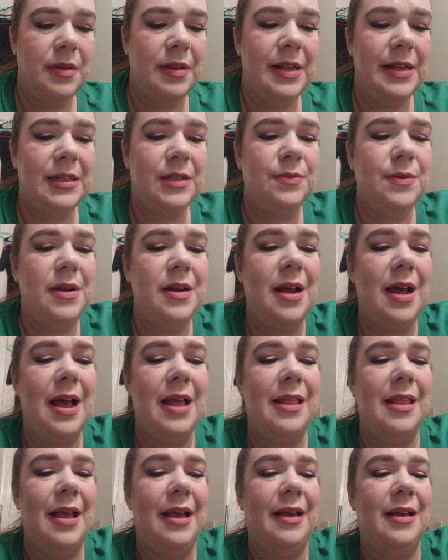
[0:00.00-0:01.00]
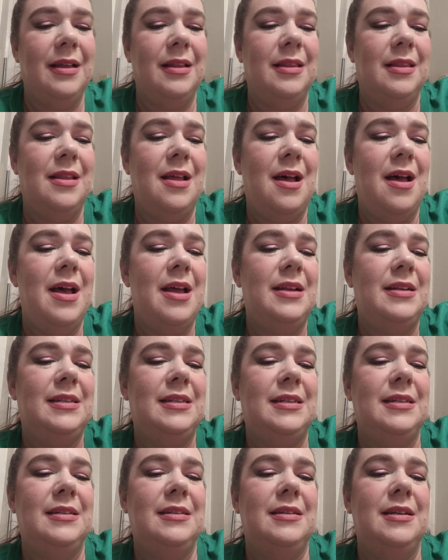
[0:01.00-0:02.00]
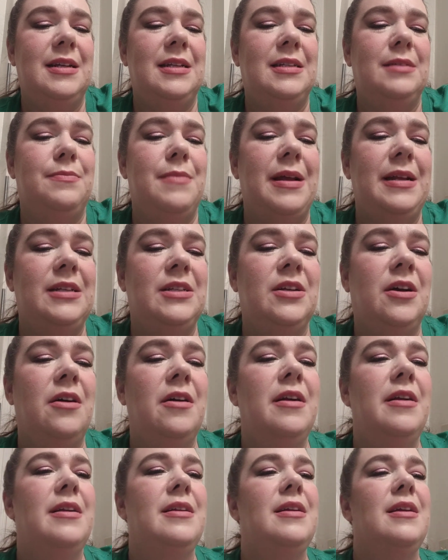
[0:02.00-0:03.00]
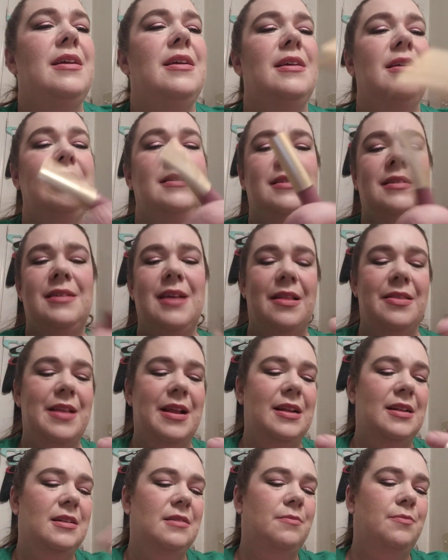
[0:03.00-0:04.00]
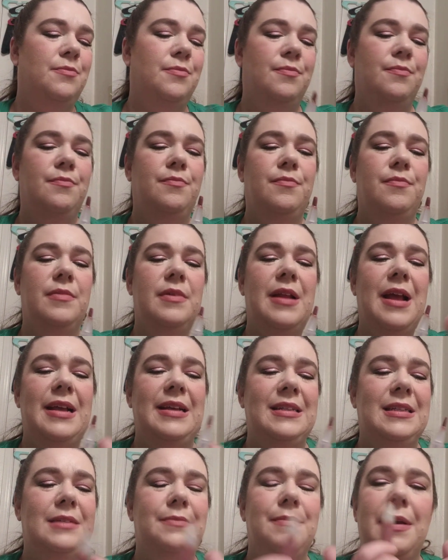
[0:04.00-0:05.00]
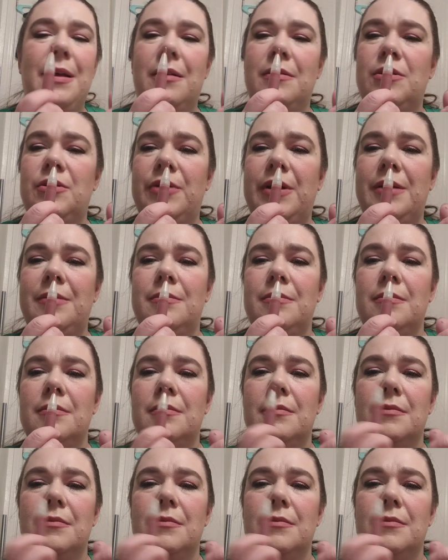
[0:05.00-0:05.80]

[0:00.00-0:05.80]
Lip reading: This one I like a lot. It's my Tarte. It's got that nice smell to it.